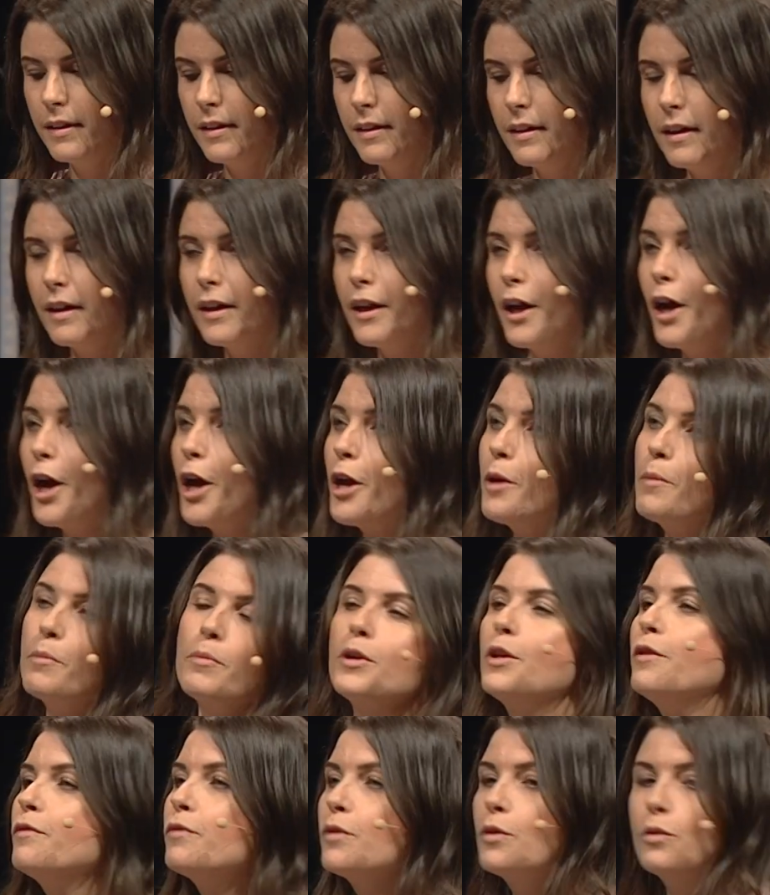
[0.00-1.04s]
I hope
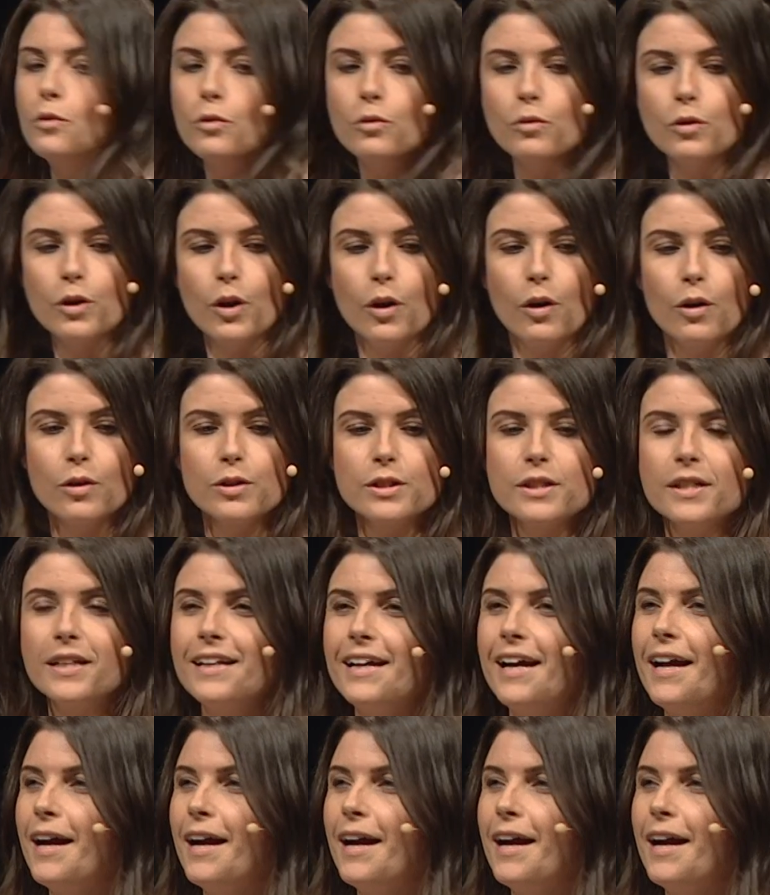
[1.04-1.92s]
you've all got